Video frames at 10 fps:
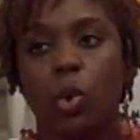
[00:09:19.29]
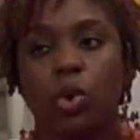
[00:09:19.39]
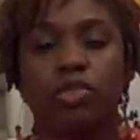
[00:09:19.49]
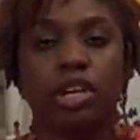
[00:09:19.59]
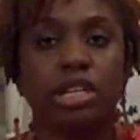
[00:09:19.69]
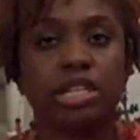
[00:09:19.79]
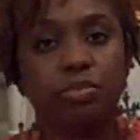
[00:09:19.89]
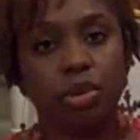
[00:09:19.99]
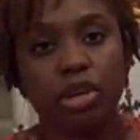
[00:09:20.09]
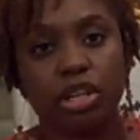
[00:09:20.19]
or read his
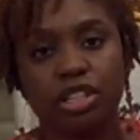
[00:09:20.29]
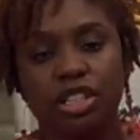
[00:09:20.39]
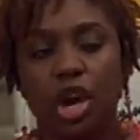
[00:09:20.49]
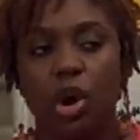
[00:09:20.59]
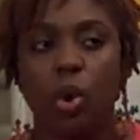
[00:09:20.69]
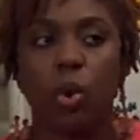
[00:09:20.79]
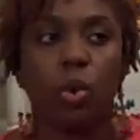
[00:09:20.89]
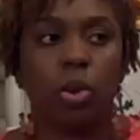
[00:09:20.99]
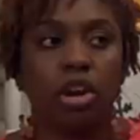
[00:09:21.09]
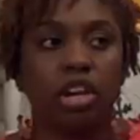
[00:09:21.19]
books
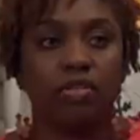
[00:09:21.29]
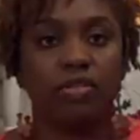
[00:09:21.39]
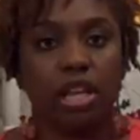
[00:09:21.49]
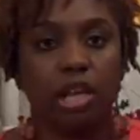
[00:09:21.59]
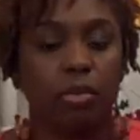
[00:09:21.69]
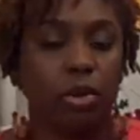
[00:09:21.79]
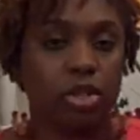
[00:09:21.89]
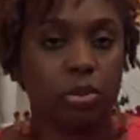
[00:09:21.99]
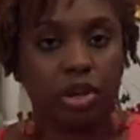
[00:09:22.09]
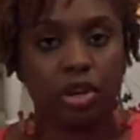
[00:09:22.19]
or you know follow him on
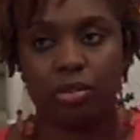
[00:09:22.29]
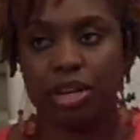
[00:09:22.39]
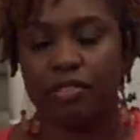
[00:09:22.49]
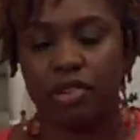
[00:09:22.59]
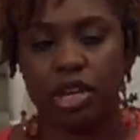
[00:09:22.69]
Twitter or whatever.